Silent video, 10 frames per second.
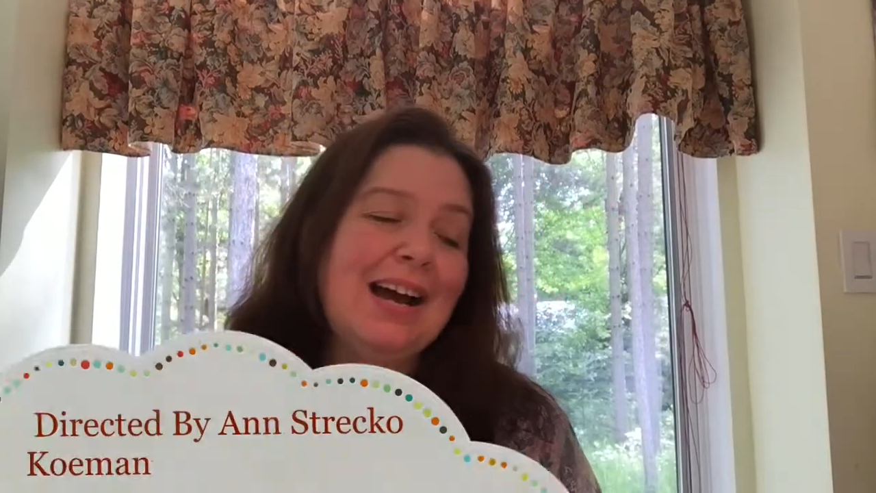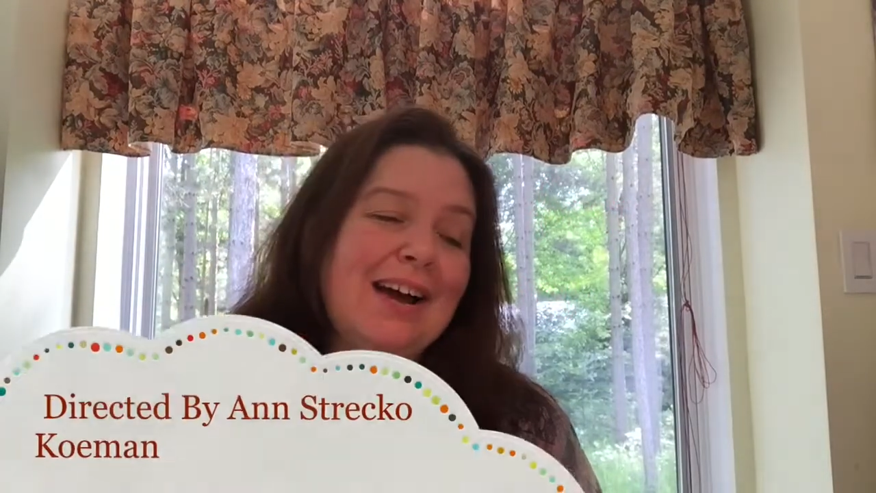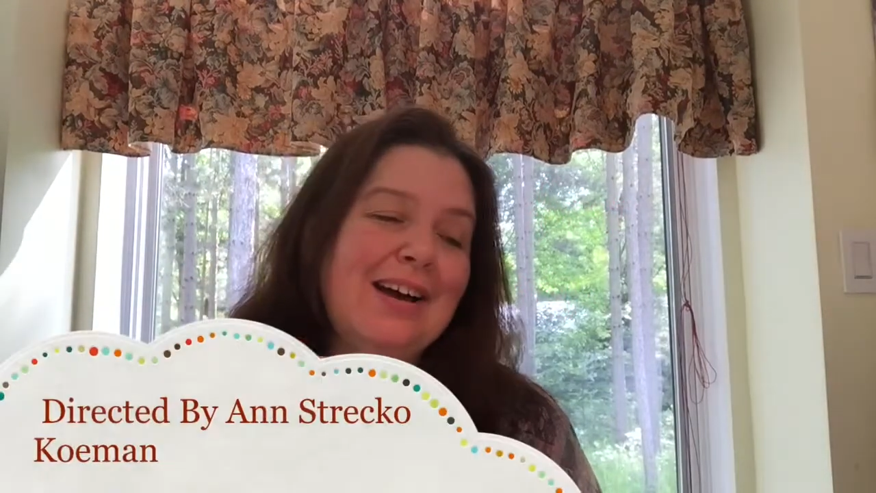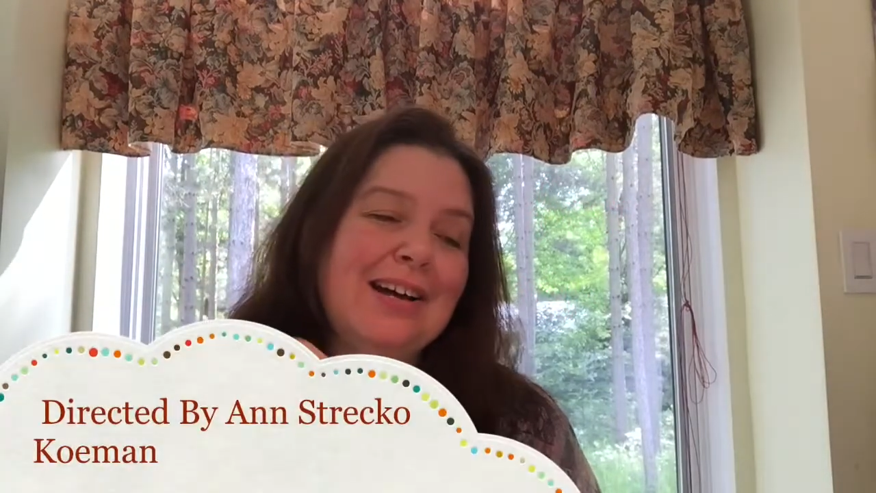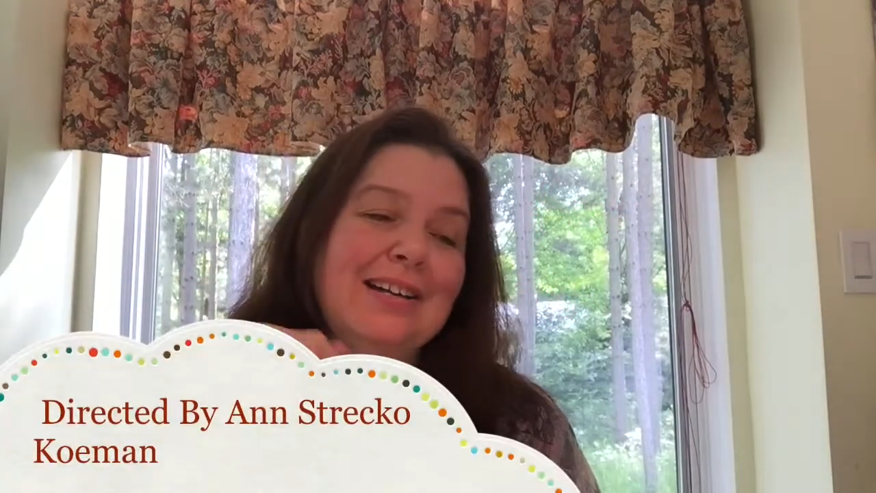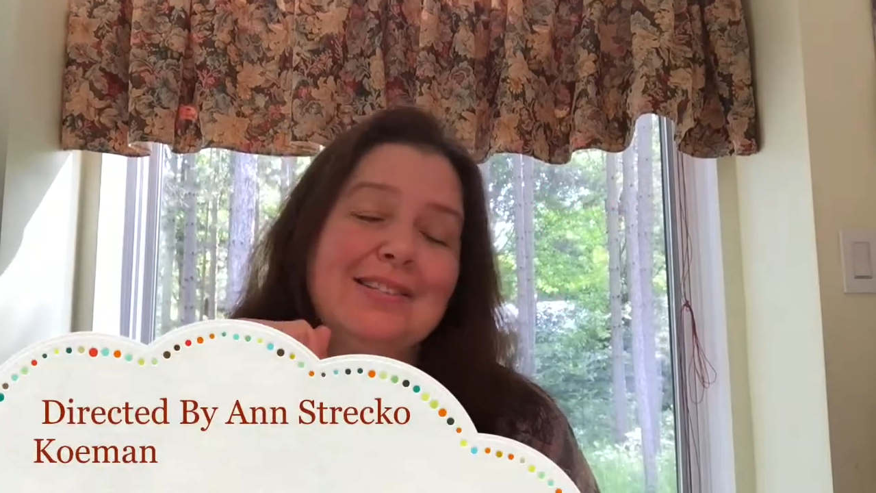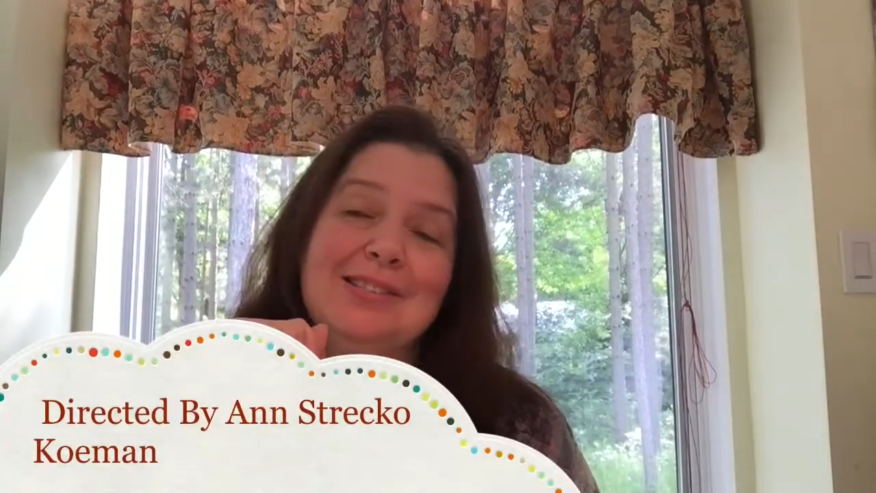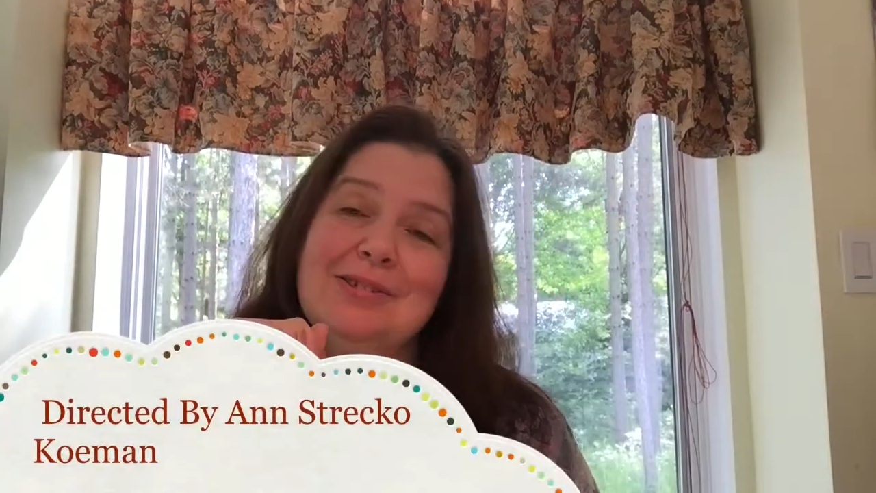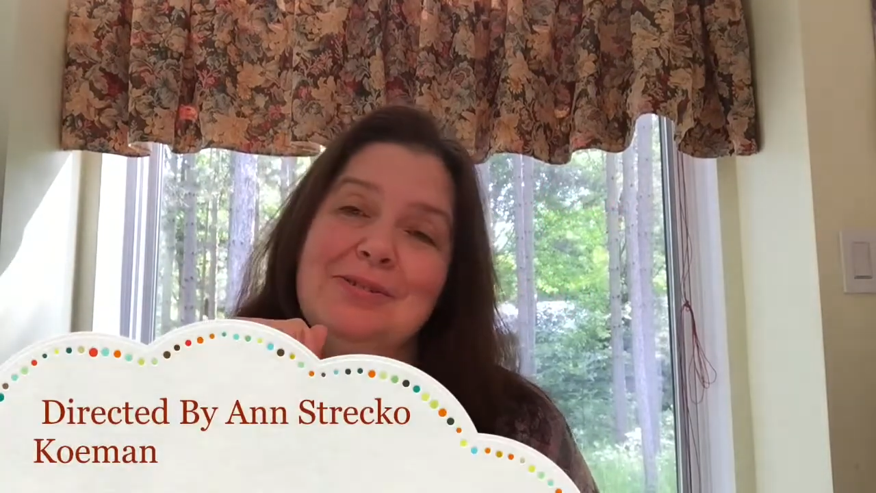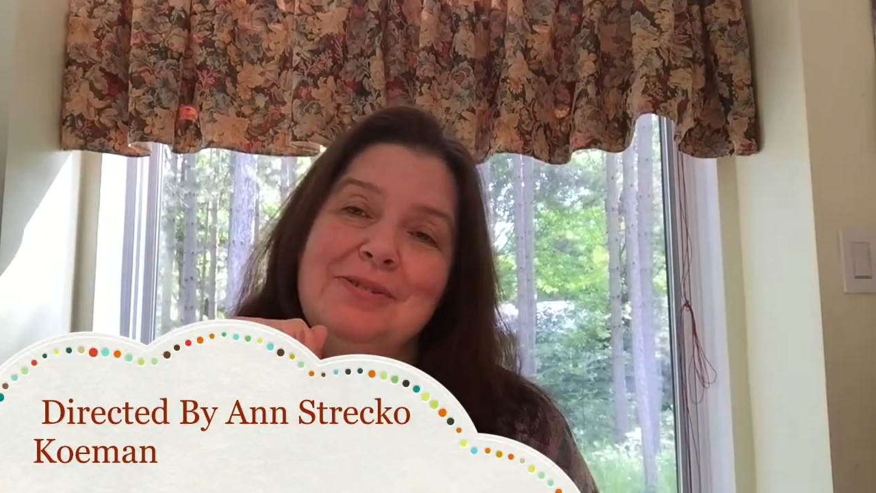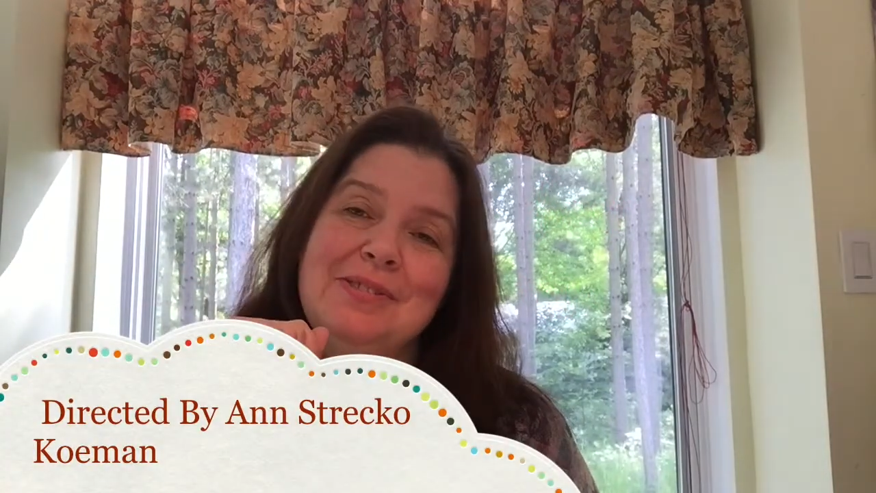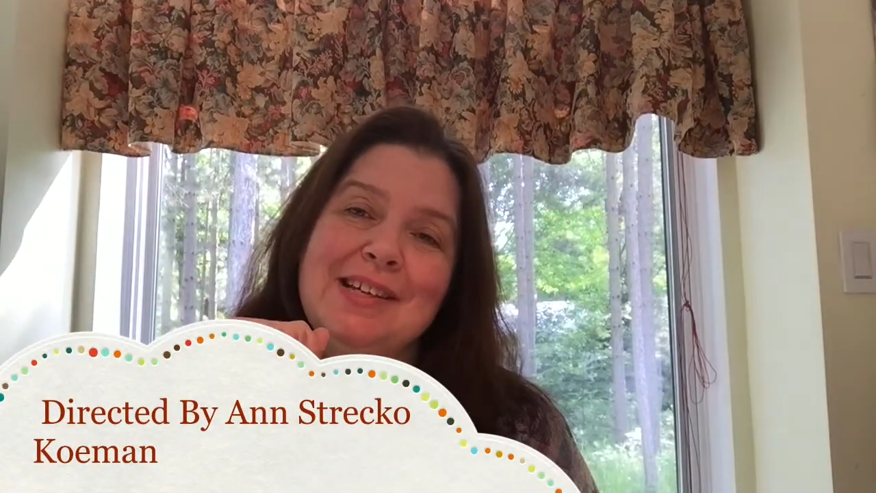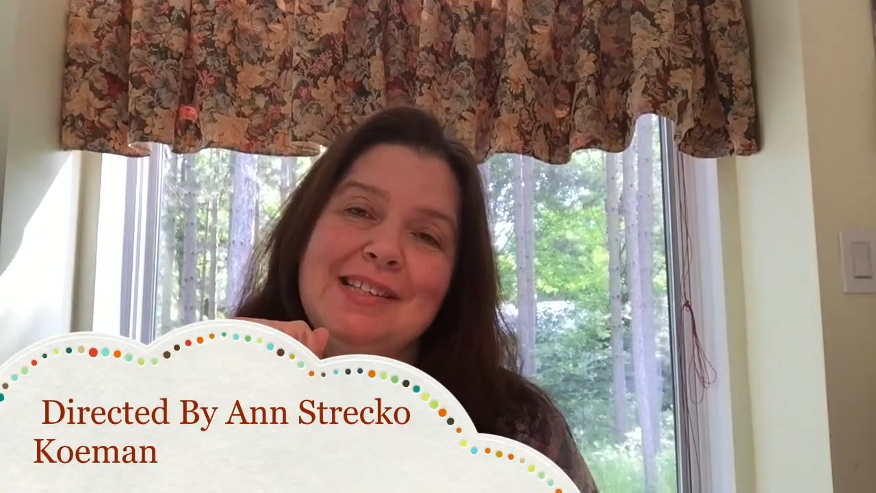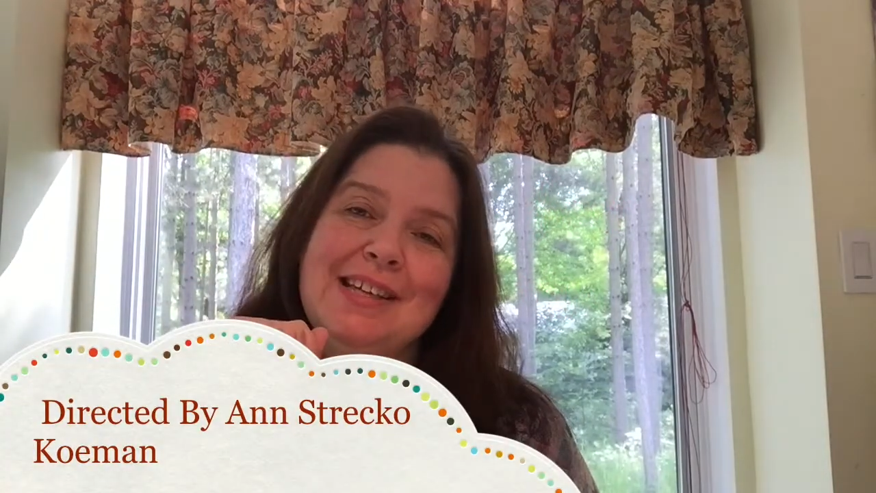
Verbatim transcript: uh, so thanks